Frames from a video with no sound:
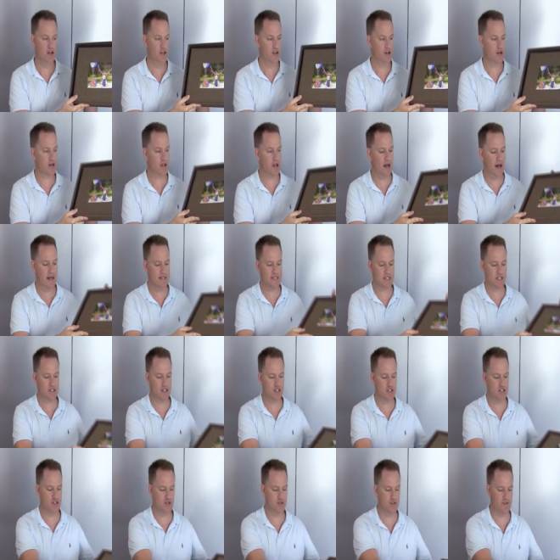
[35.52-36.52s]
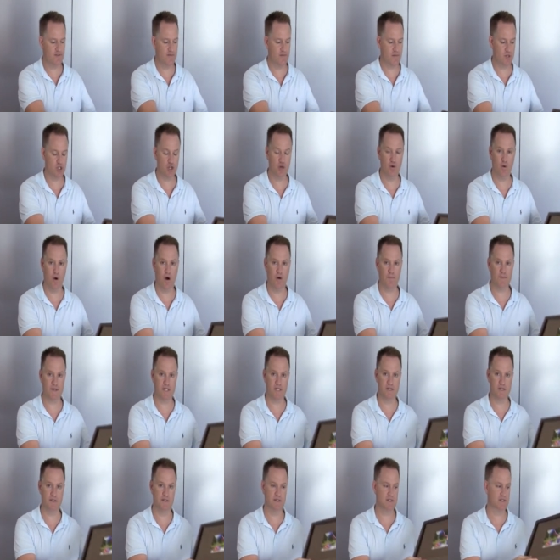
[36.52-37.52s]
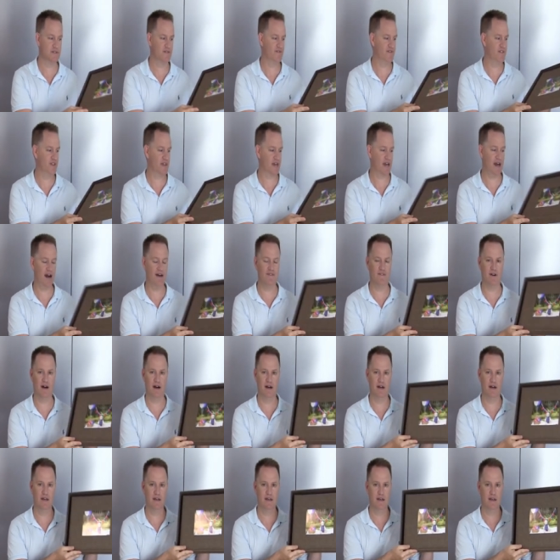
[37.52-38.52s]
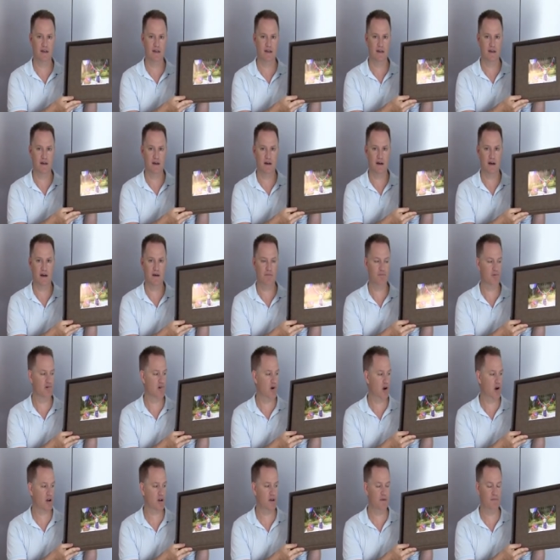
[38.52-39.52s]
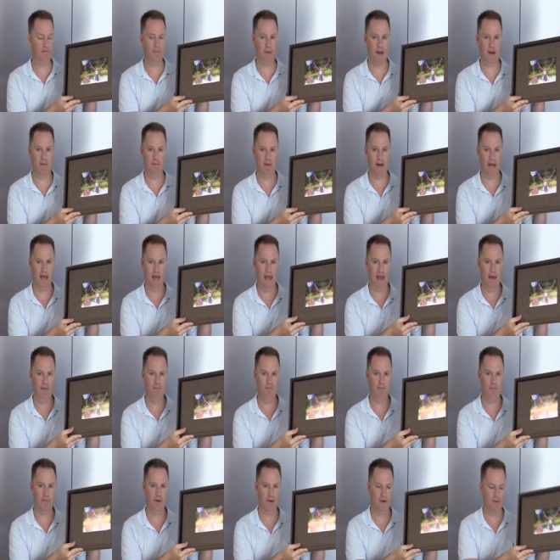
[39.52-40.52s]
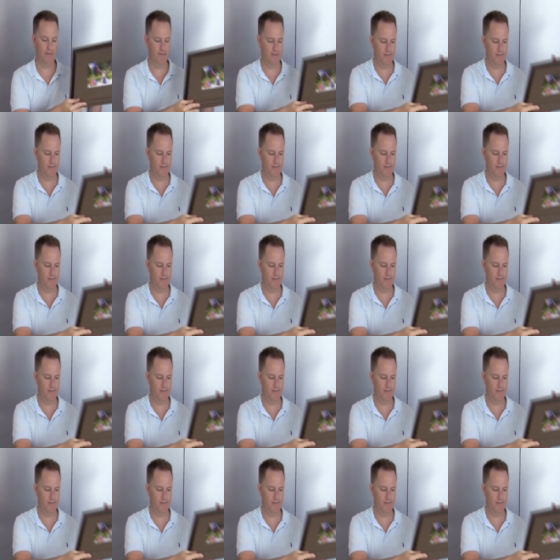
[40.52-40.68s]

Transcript: Your clients can choose from two options for the cover, a Moroccan pepper hemp